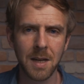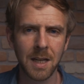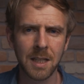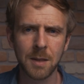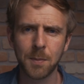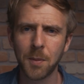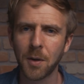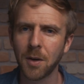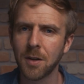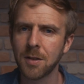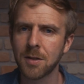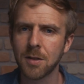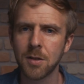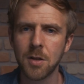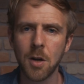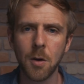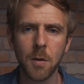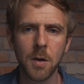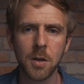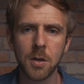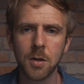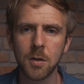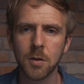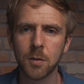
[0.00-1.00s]
experienced
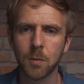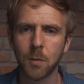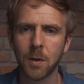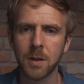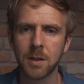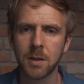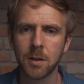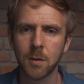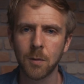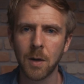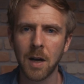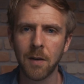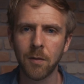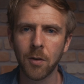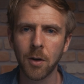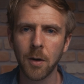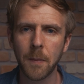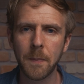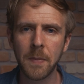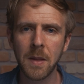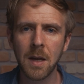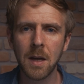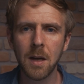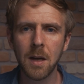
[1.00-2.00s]
no issues whatsoever,